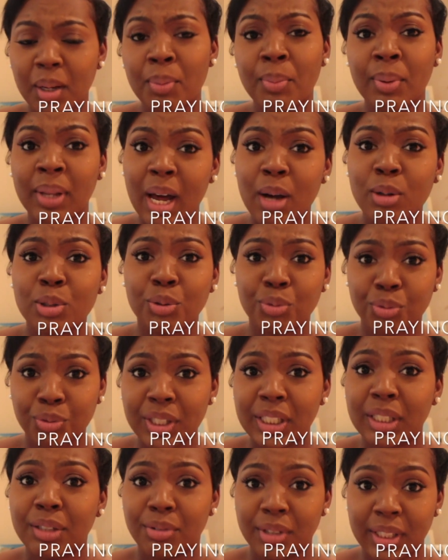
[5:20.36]
But that was a
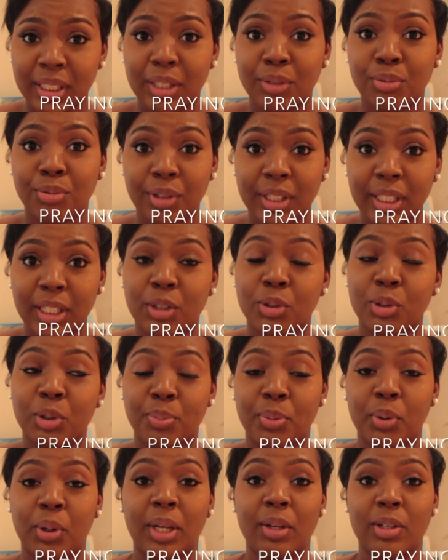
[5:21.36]
really, really, really
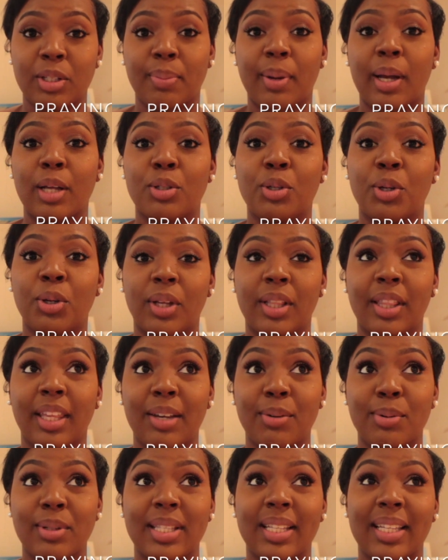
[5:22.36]
good book. It was about
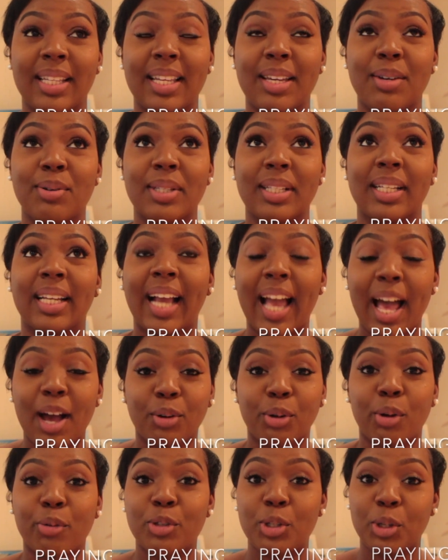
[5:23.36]
it was an
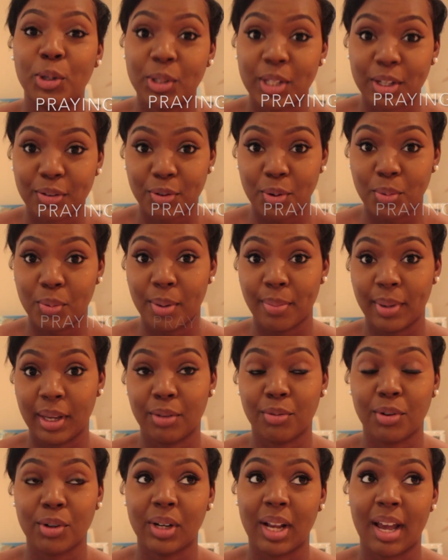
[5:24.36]
account of two different
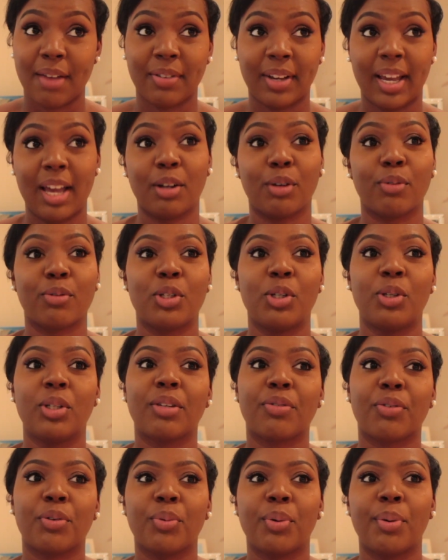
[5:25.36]
women, a real life account of two
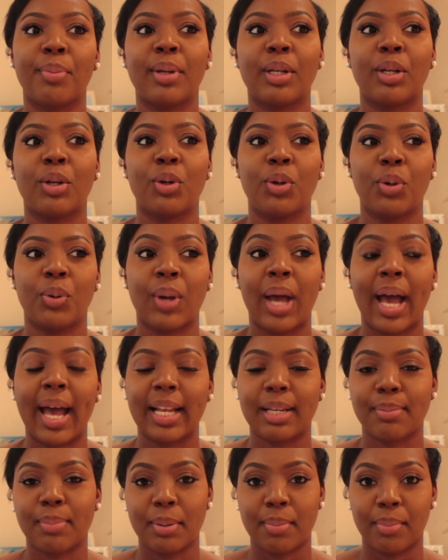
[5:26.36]
different women who
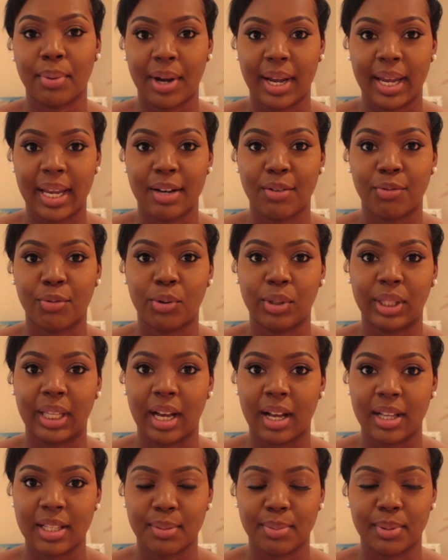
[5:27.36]
had been praying for
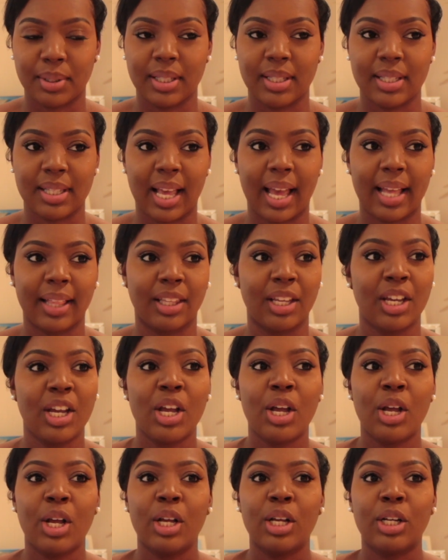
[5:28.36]
their husbands, and
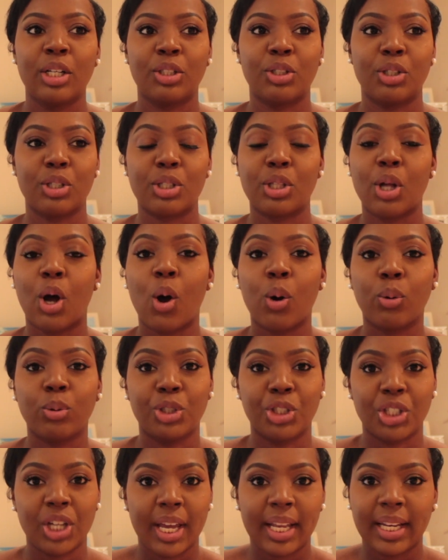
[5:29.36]
just the
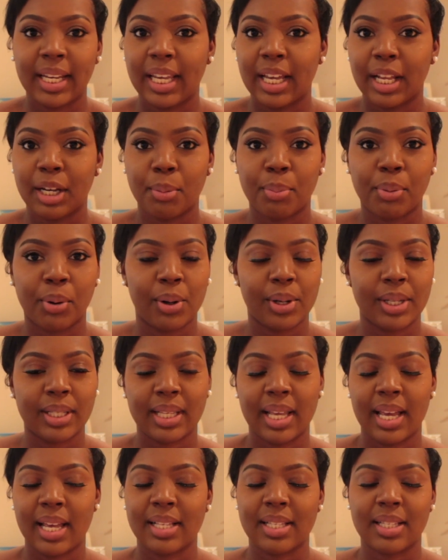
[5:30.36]
whole journey and the
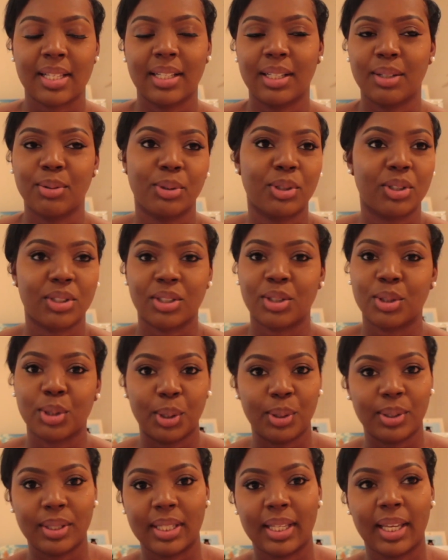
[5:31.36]
process, and it was just
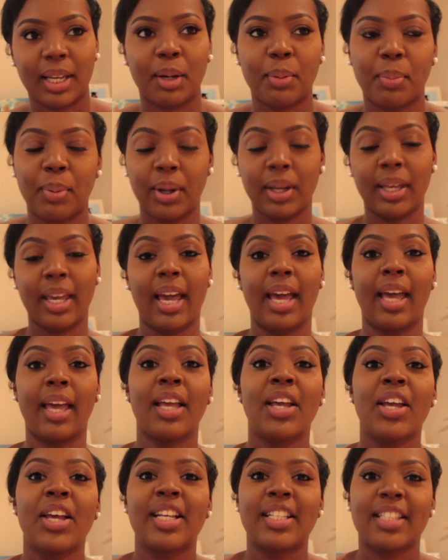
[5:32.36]
so sick. But yeah,
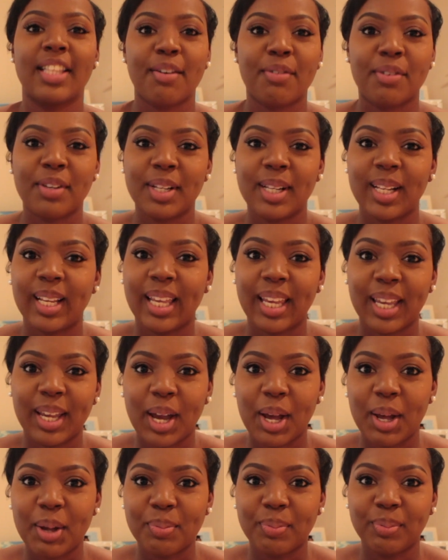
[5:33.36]

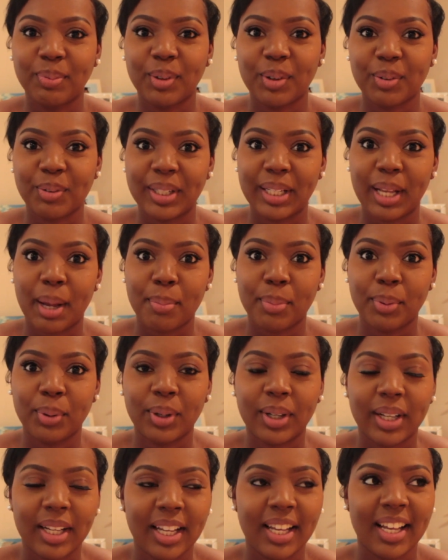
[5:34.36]
definitely read that
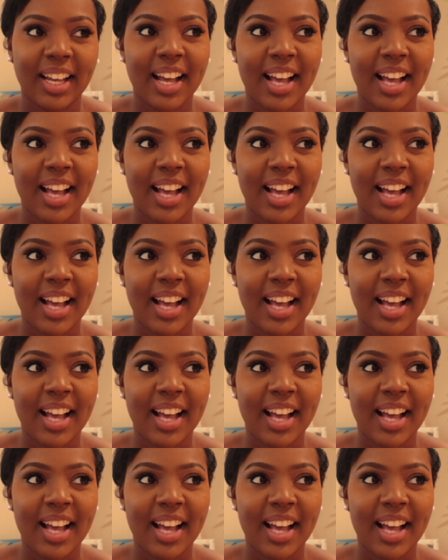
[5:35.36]
book.